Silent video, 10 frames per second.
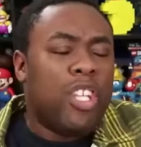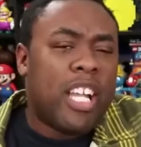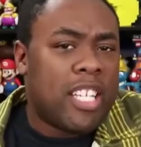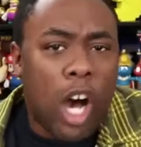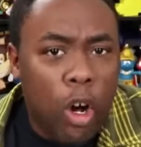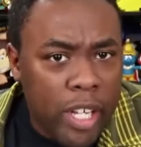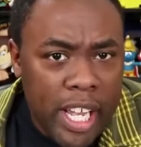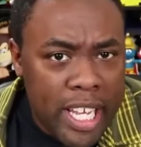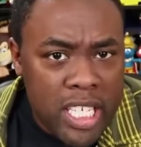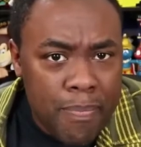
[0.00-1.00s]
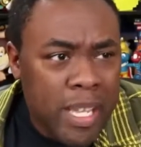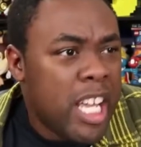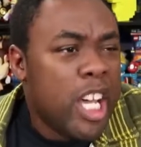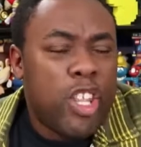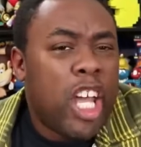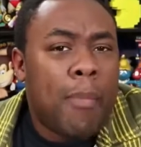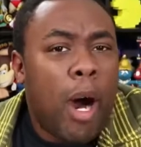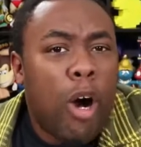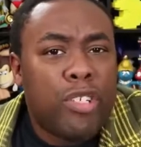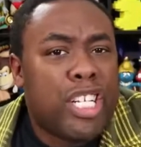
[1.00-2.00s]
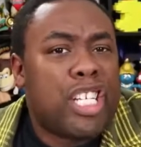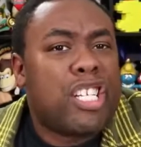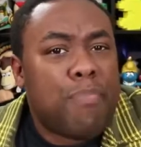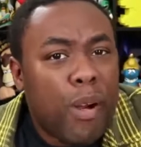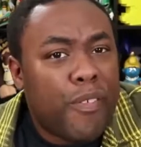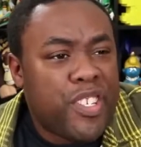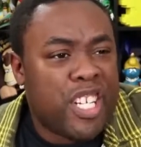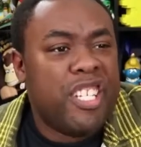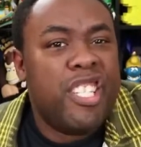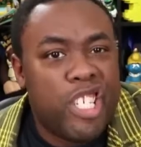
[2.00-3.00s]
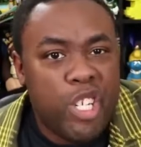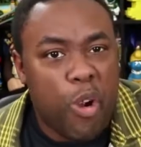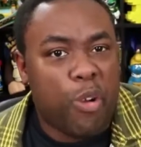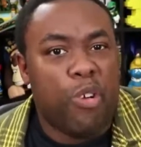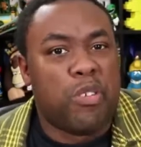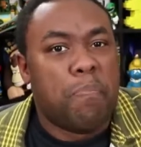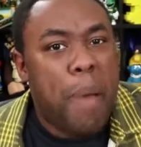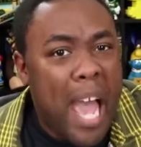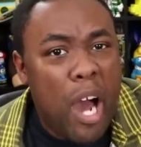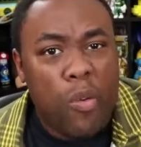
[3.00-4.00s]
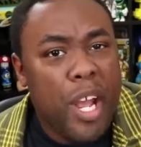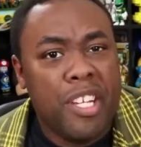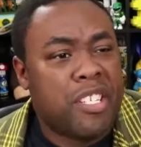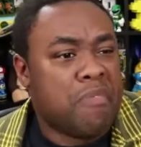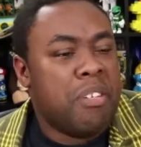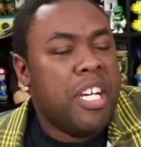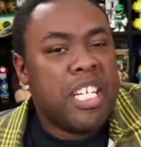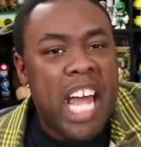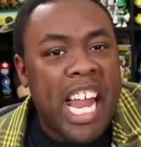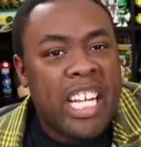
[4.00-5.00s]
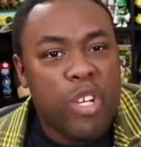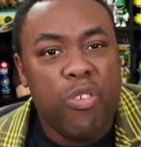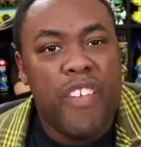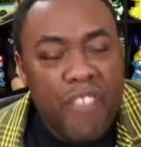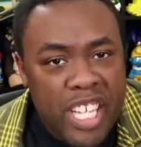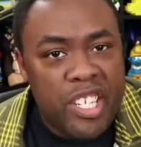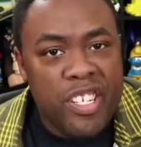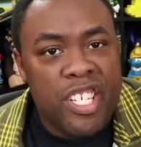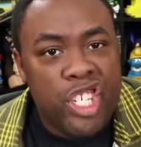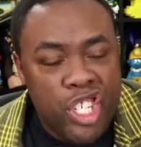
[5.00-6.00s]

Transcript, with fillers: You think that's all there is to me? You think I'm all just Smurfs and Ninja Turtles and Power Rangers and Teen Tune Adventures and